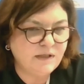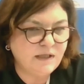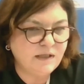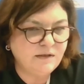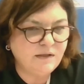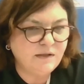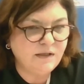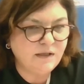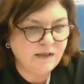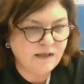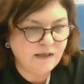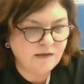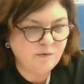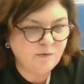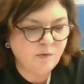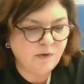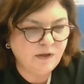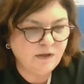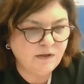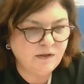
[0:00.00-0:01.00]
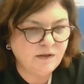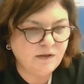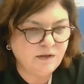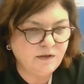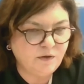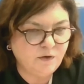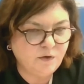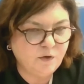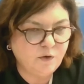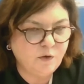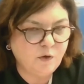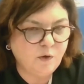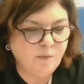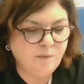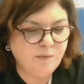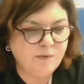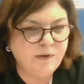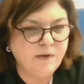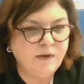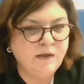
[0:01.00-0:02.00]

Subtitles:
TEN-T network in Europe,